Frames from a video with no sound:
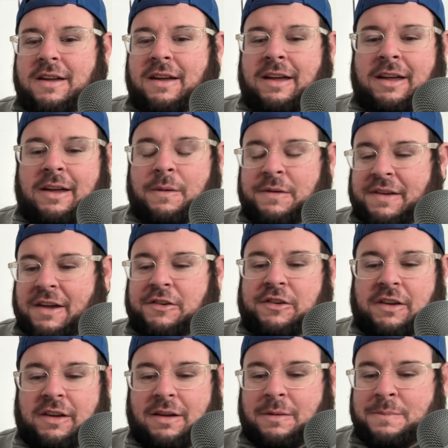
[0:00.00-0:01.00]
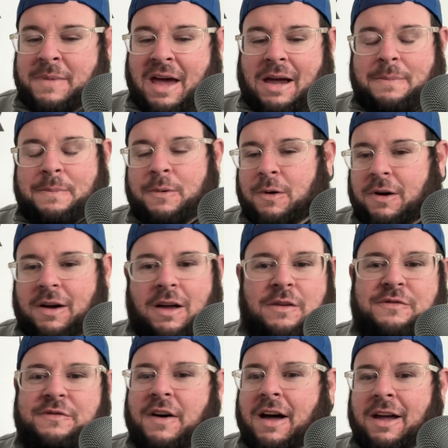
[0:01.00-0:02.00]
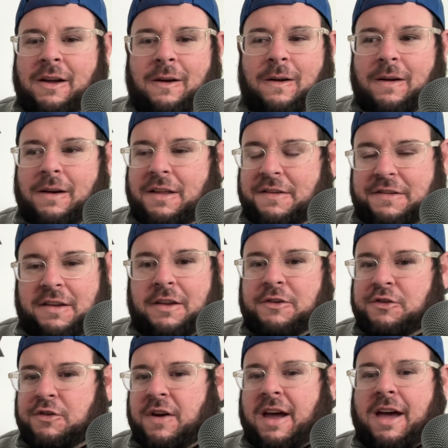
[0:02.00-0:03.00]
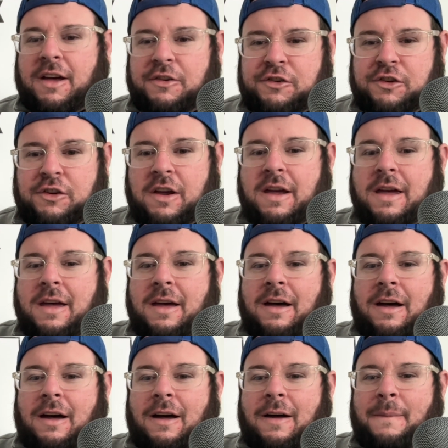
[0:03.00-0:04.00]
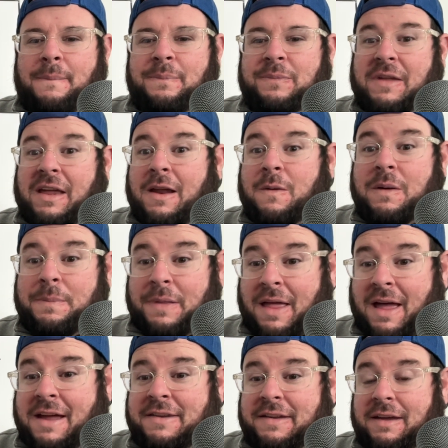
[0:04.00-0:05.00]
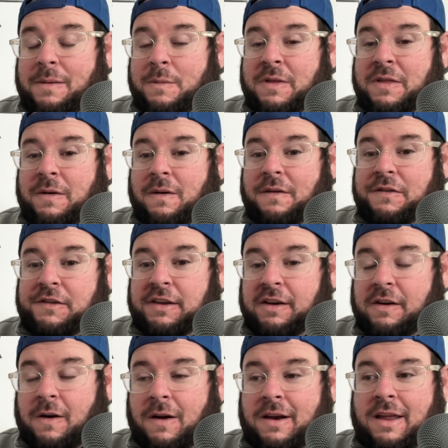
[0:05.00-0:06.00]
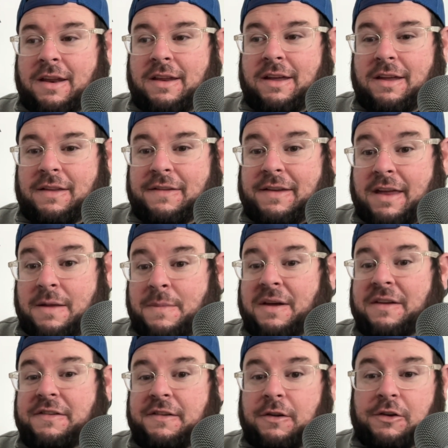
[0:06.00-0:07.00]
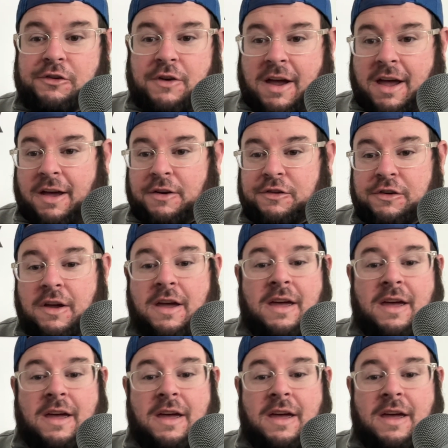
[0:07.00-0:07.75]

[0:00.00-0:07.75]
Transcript: It was actually a MacBook on fire, and he said trash. And I replied to him when the UFC card ended and said, am I still trash?